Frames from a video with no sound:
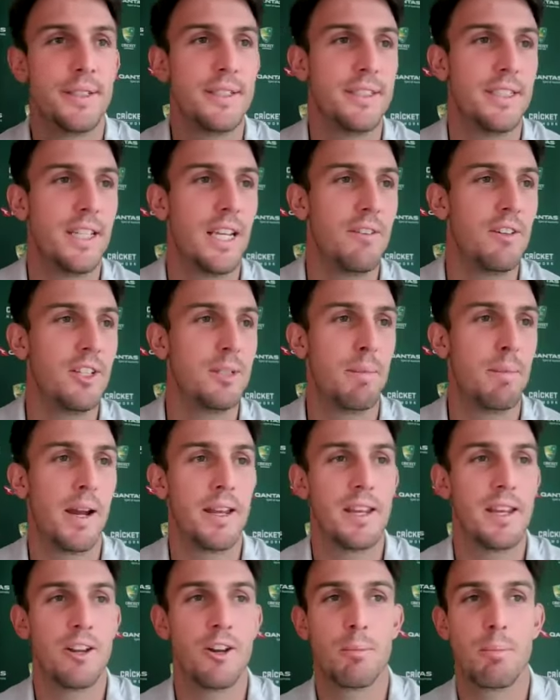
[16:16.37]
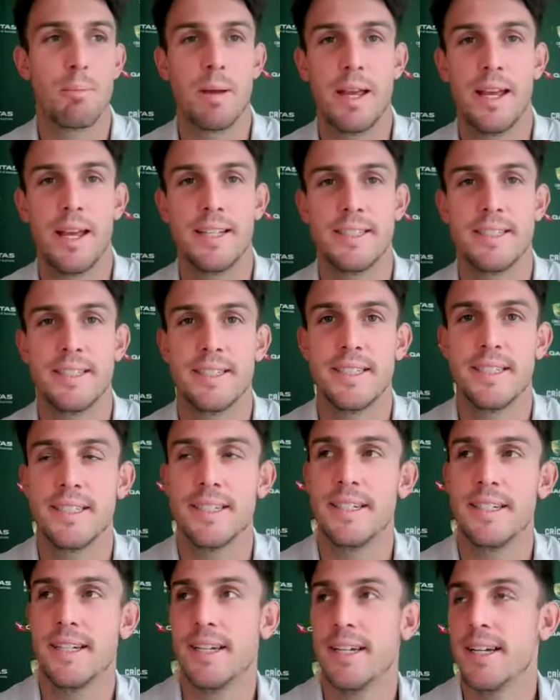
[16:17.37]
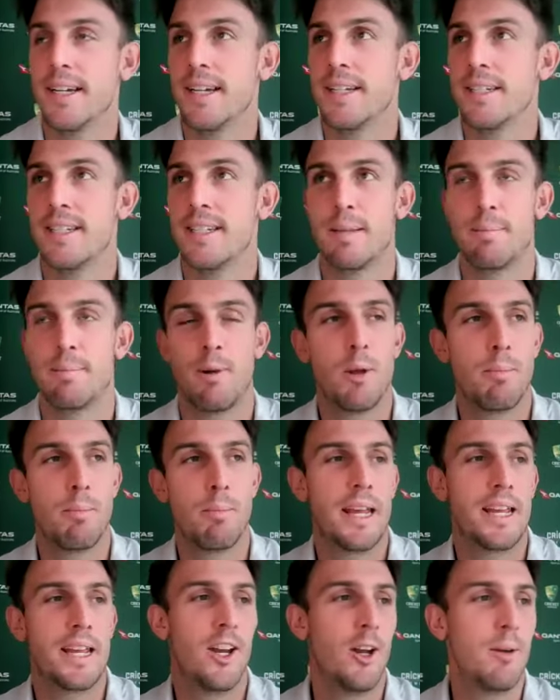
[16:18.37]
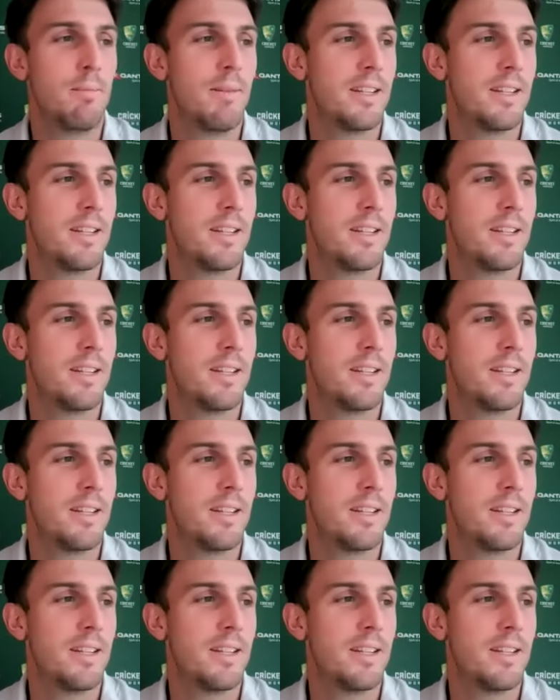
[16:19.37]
see if he's made any repairs to the boat back home.